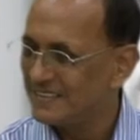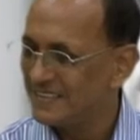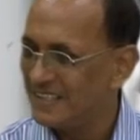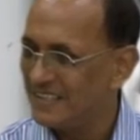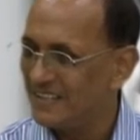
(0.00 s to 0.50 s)

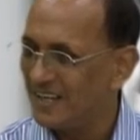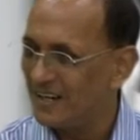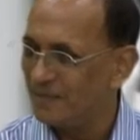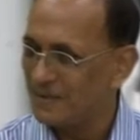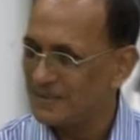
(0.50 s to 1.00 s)
in
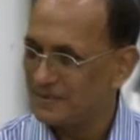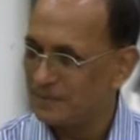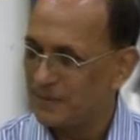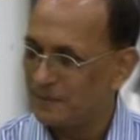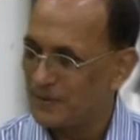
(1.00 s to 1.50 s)
a
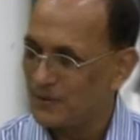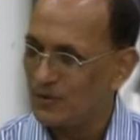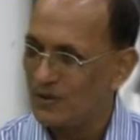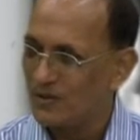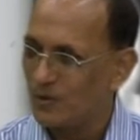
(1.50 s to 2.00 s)

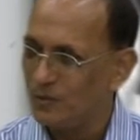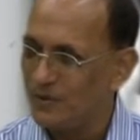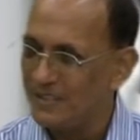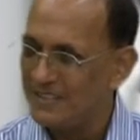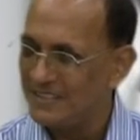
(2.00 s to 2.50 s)
particular
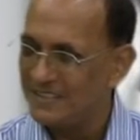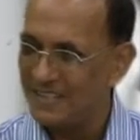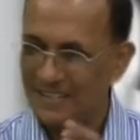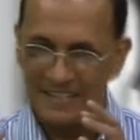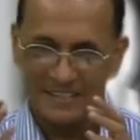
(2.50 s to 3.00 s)
community,
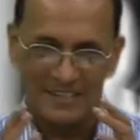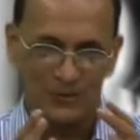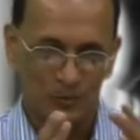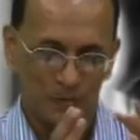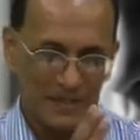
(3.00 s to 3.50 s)
then it has
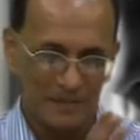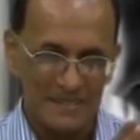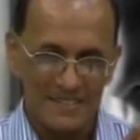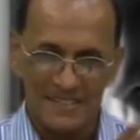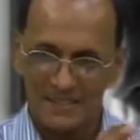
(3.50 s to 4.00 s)
to be a
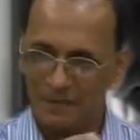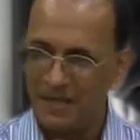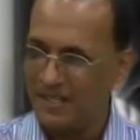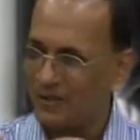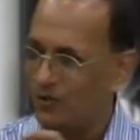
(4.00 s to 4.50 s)

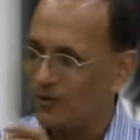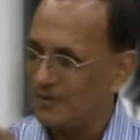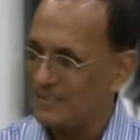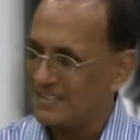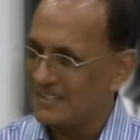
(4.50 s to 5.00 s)
businessman or
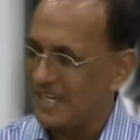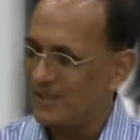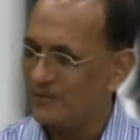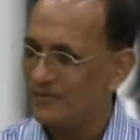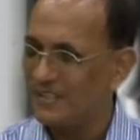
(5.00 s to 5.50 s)
this kind
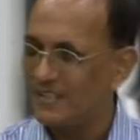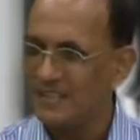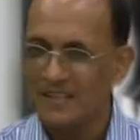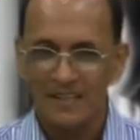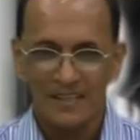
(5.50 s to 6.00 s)
of thing,
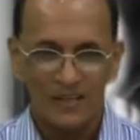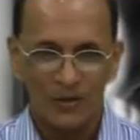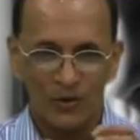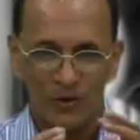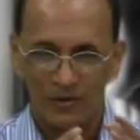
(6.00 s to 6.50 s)

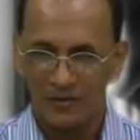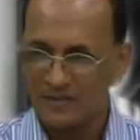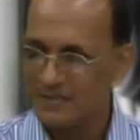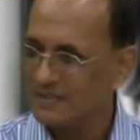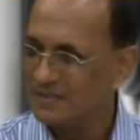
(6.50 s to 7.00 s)
or
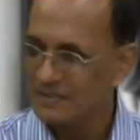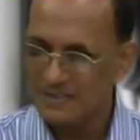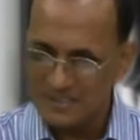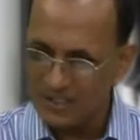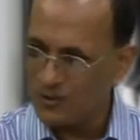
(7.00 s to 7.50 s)

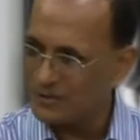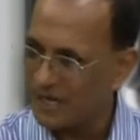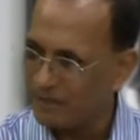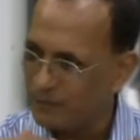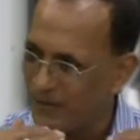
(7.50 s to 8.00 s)

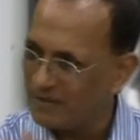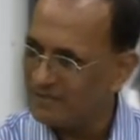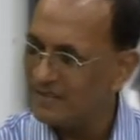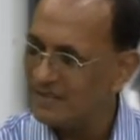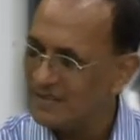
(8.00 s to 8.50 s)
stereotype. We have a